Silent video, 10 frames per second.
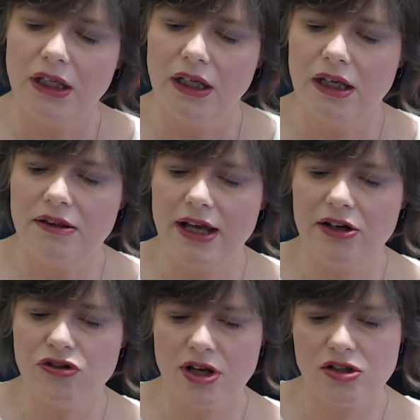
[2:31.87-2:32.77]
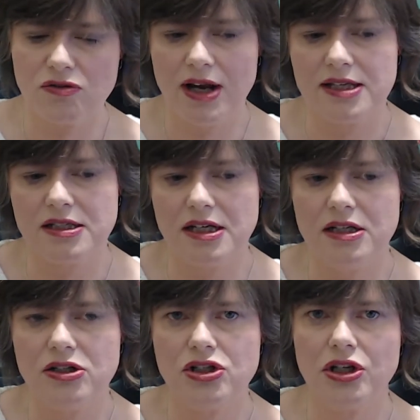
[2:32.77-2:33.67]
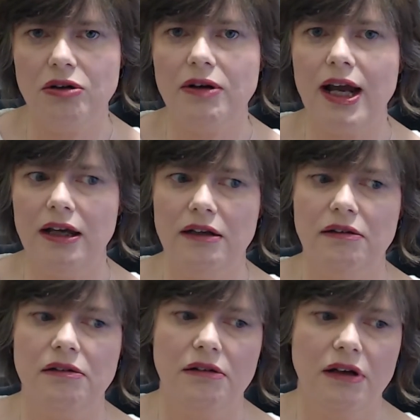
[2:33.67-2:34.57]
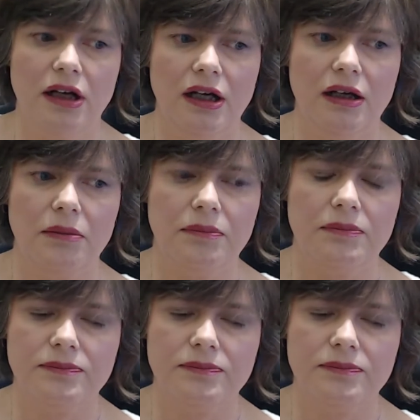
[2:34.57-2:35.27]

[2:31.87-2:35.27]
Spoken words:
He then transgressed into getting an